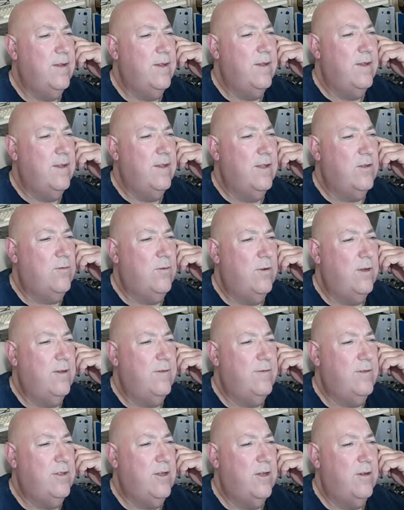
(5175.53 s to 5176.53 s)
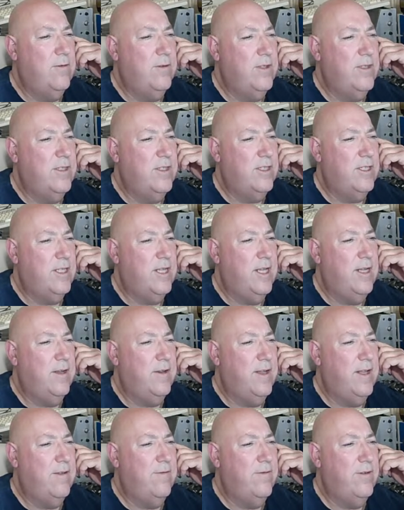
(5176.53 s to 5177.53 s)
That's why I've told it to stay on
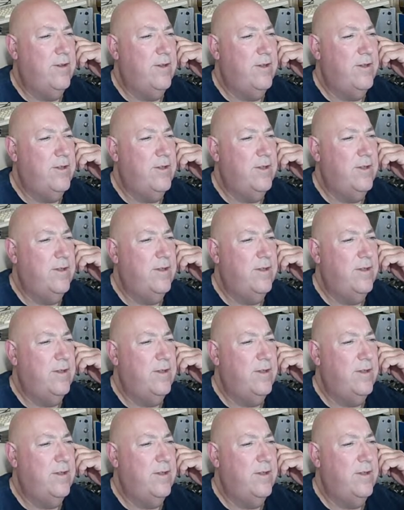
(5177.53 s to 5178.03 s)
that version.